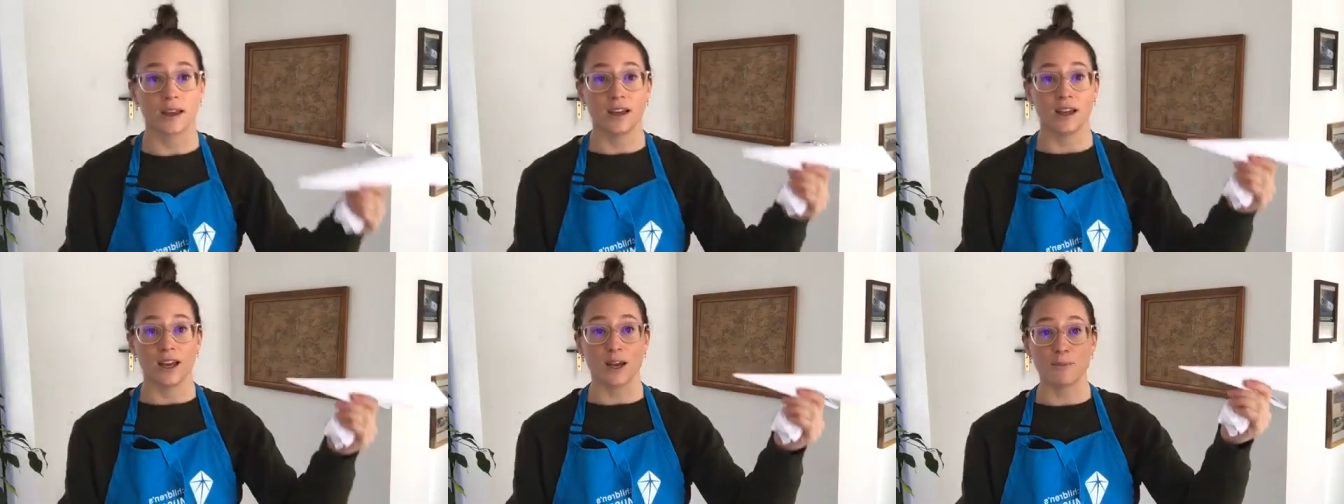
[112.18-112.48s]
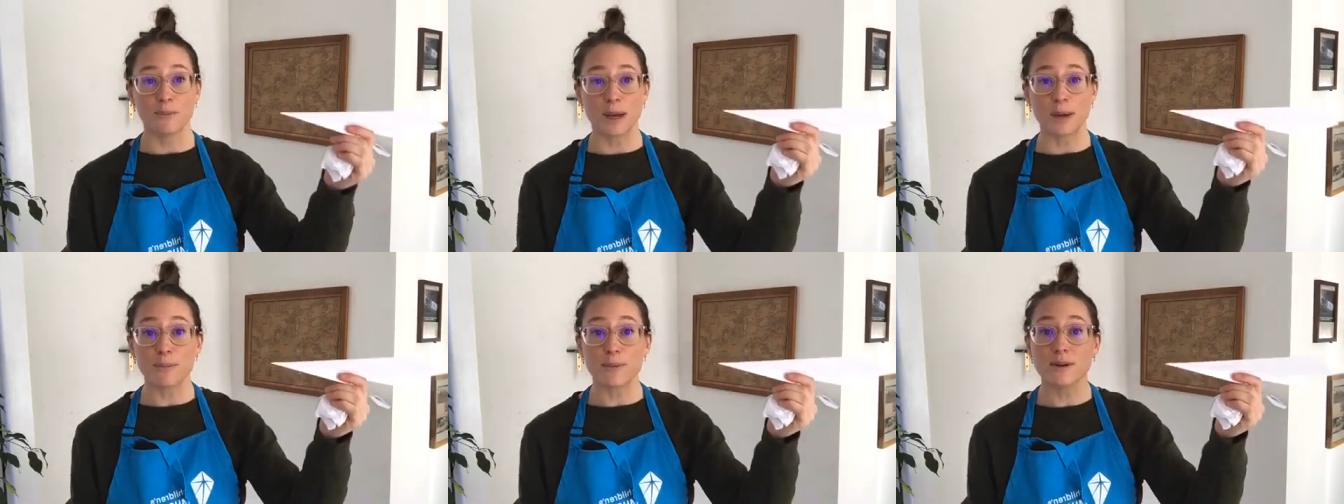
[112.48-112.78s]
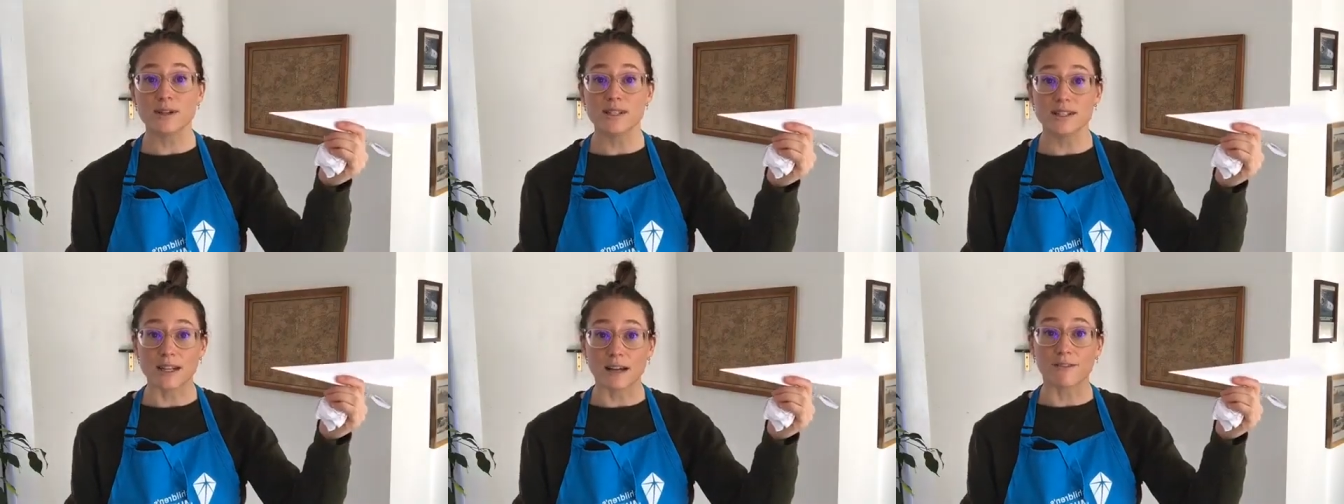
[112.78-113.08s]
And paper
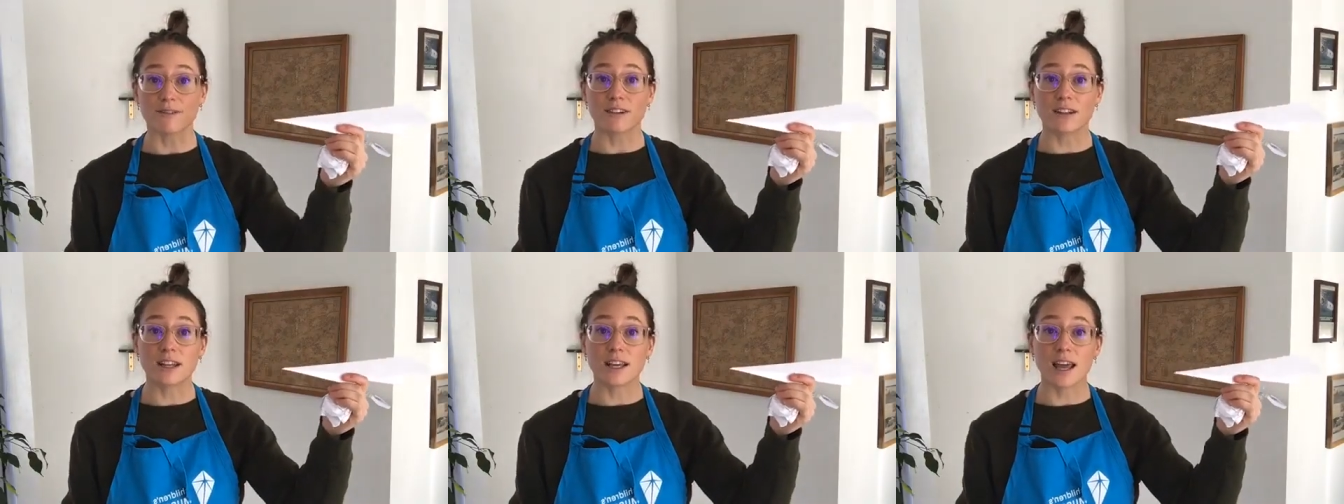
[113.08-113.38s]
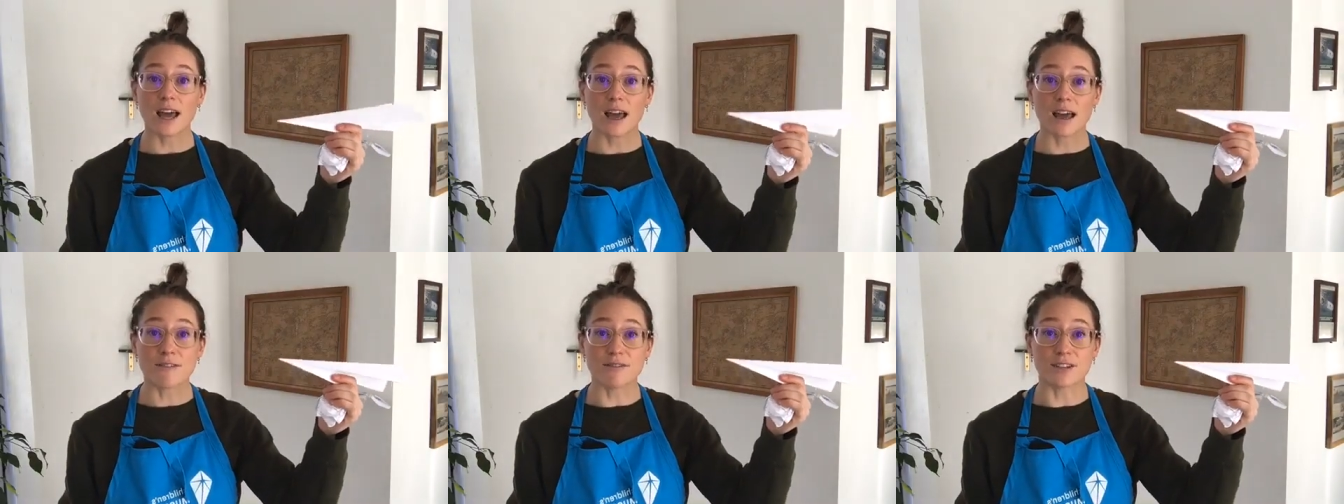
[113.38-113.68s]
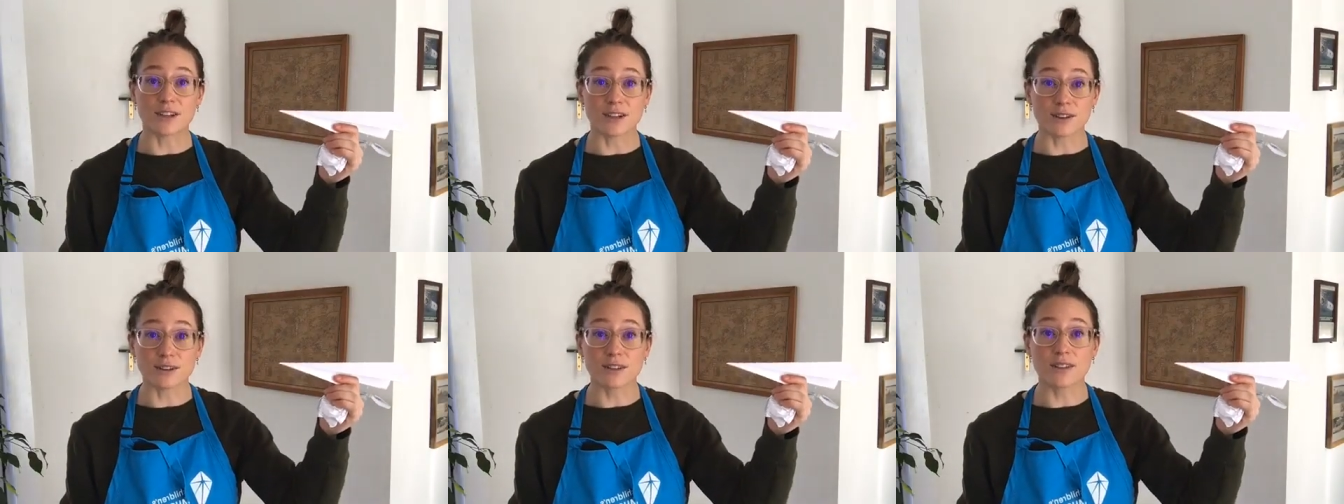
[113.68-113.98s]
is definitely
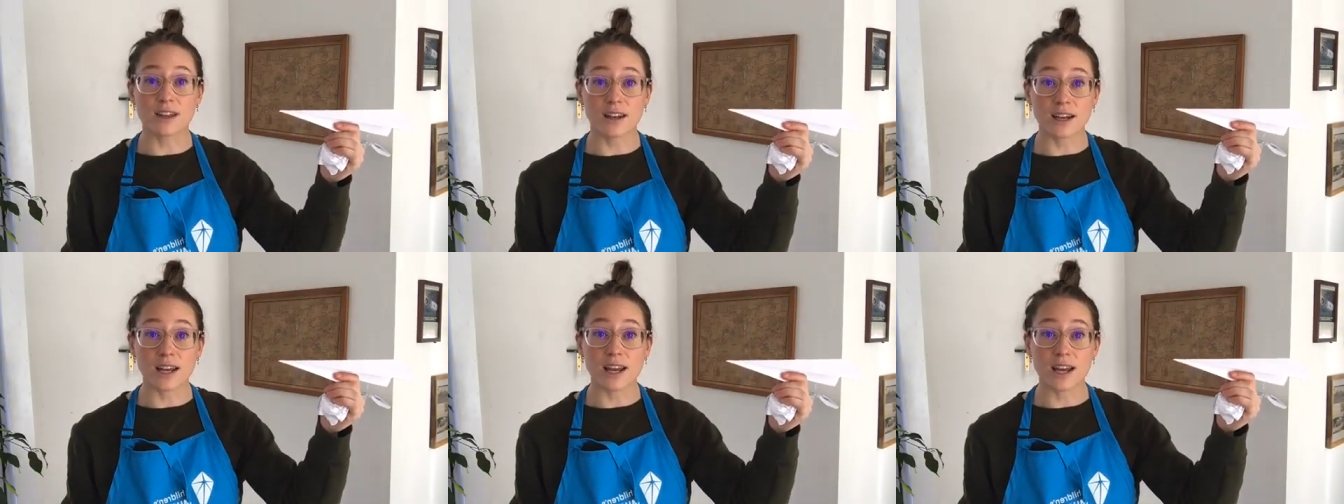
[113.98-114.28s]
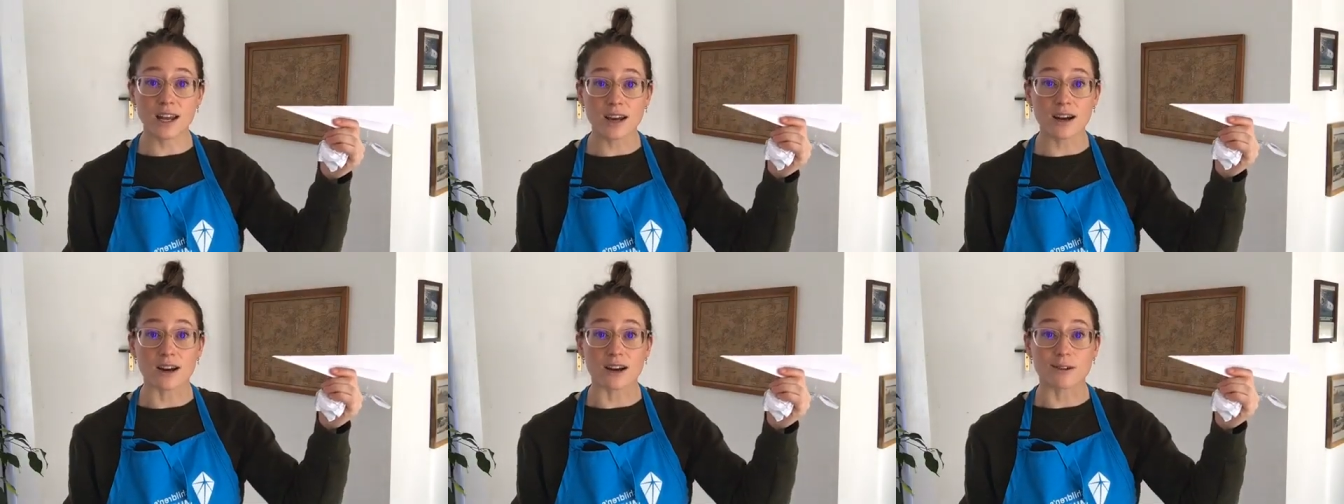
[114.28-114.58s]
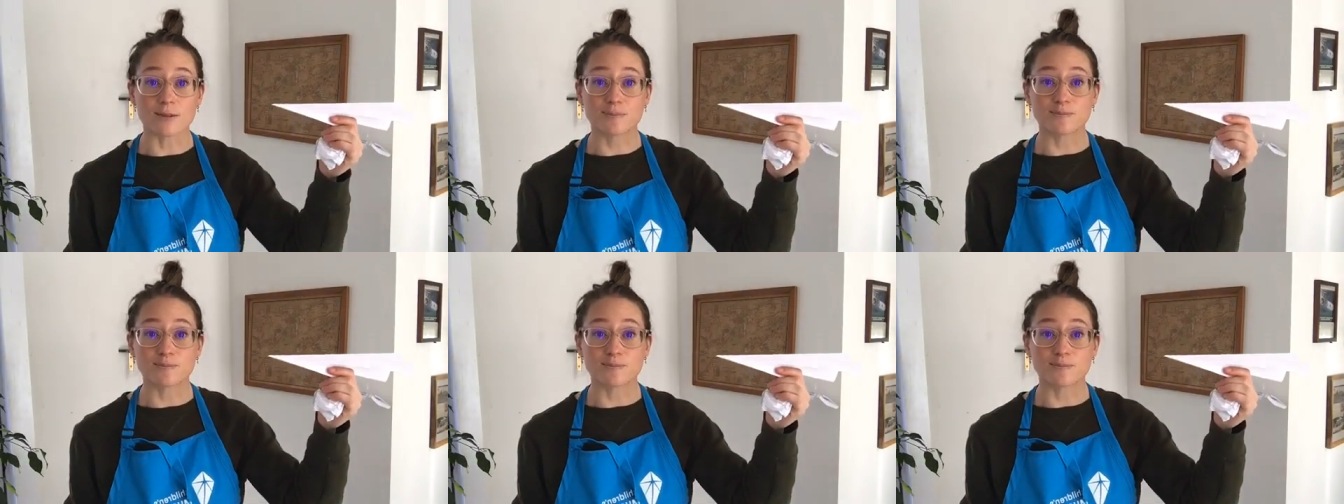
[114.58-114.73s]
heavier than air.